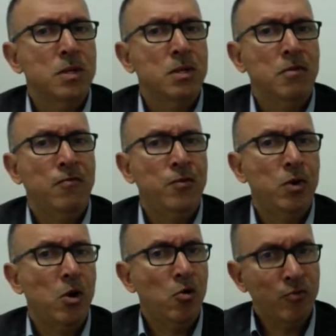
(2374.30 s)
if you're
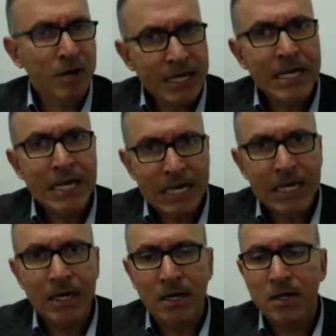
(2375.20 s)
already
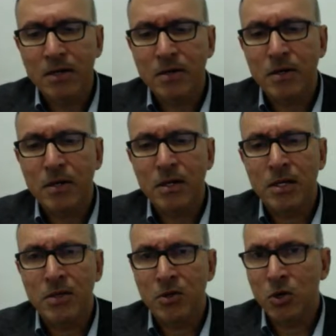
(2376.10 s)
here
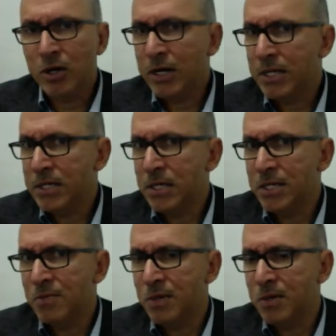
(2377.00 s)
and you got an
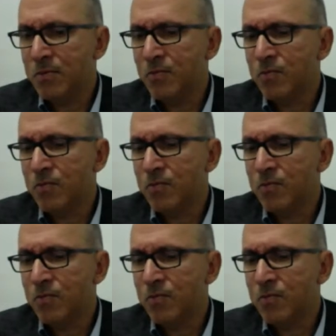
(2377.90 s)
assessment,